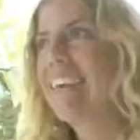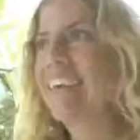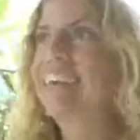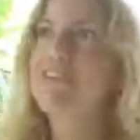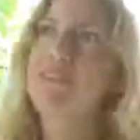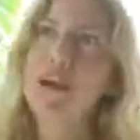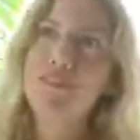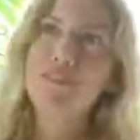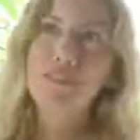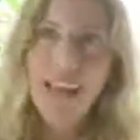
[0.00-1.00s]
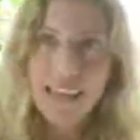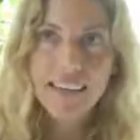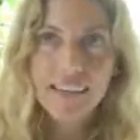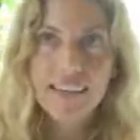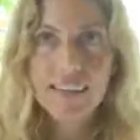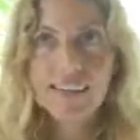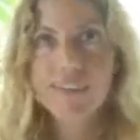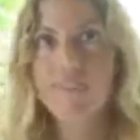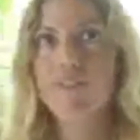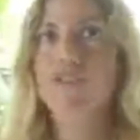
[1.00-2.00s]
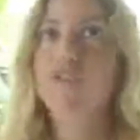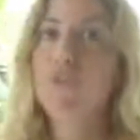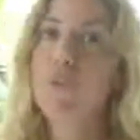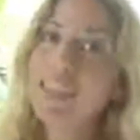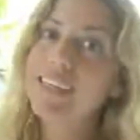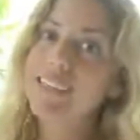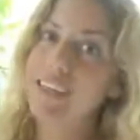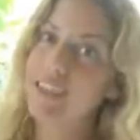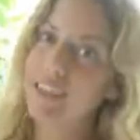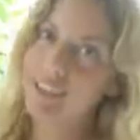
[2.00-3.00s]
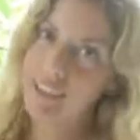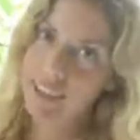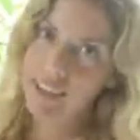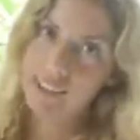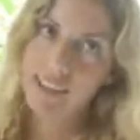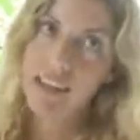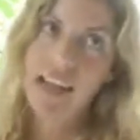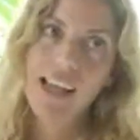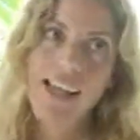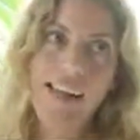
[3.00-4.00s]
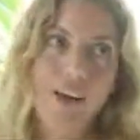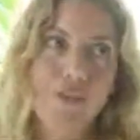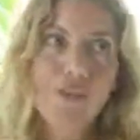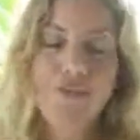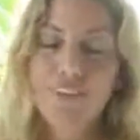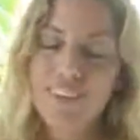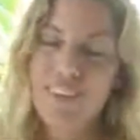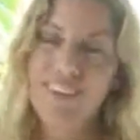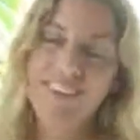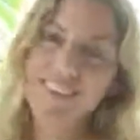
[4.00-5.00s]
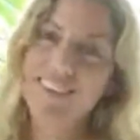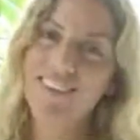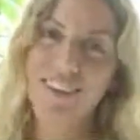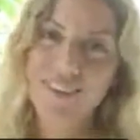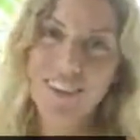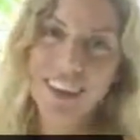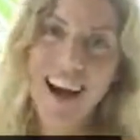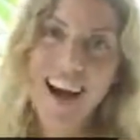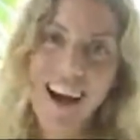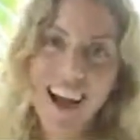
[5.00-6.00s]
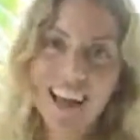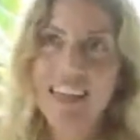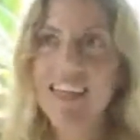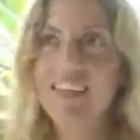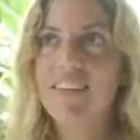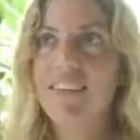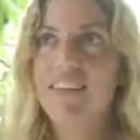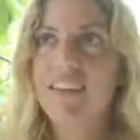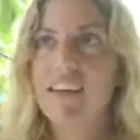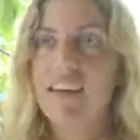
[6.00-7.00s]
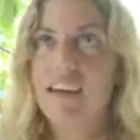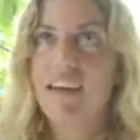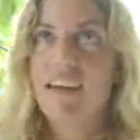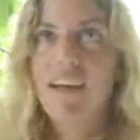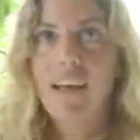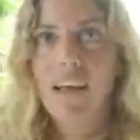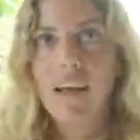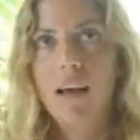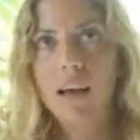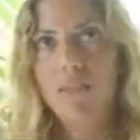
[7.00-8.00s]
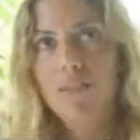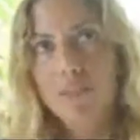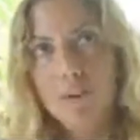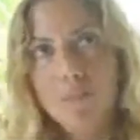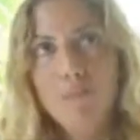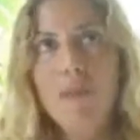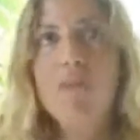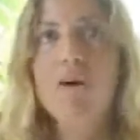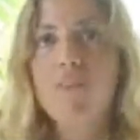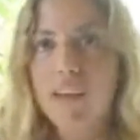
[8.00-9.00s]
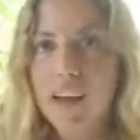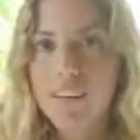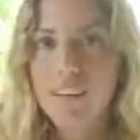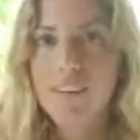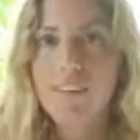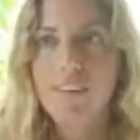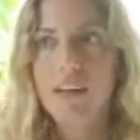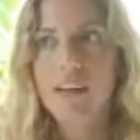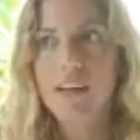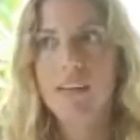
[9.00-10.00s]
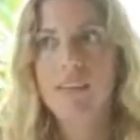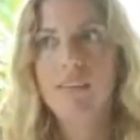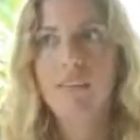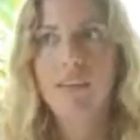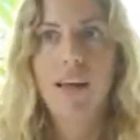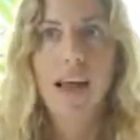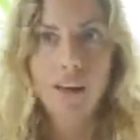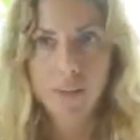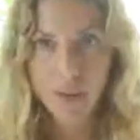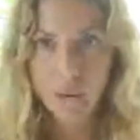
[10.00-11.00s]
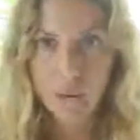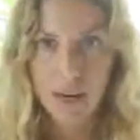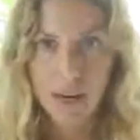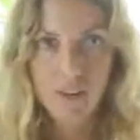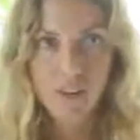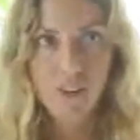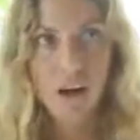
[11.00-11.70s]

And the level went from 86 to 376. Now, 376 is not very high. It's, from most standards, it is at a normal range.